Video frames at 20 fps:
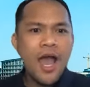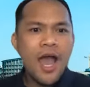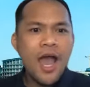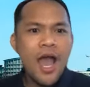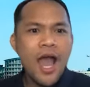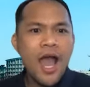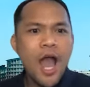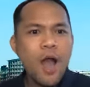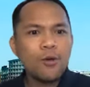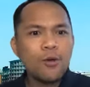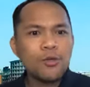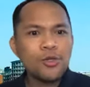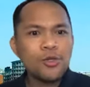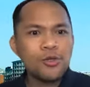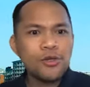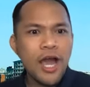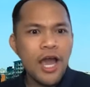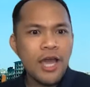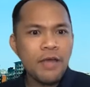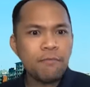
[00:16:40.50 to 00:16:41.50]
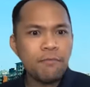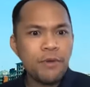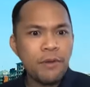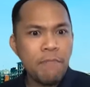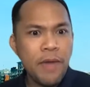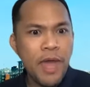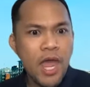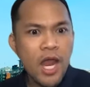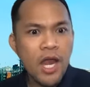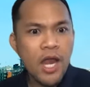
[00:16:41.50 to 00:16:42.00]
How should I
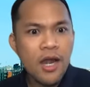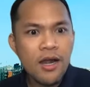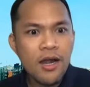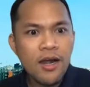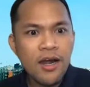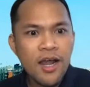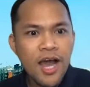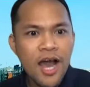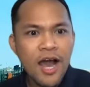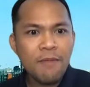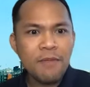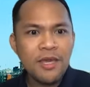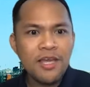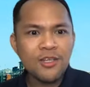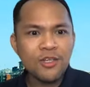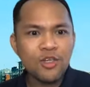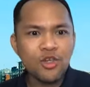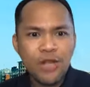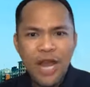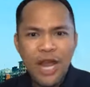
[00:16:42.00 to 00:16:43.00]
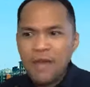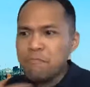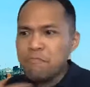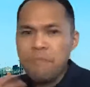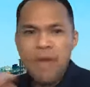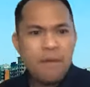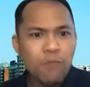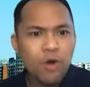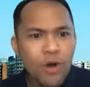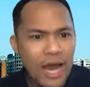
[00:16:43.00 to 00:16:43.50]
prepare? I yeah. mean, I
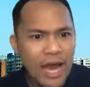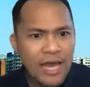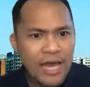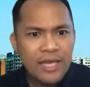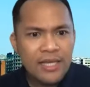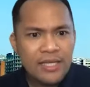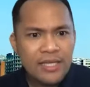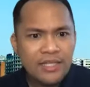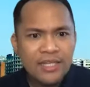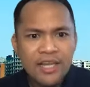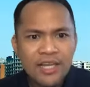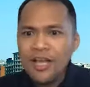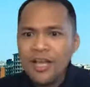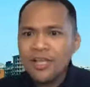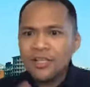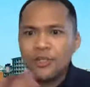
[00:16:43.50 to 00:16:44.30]
memorize?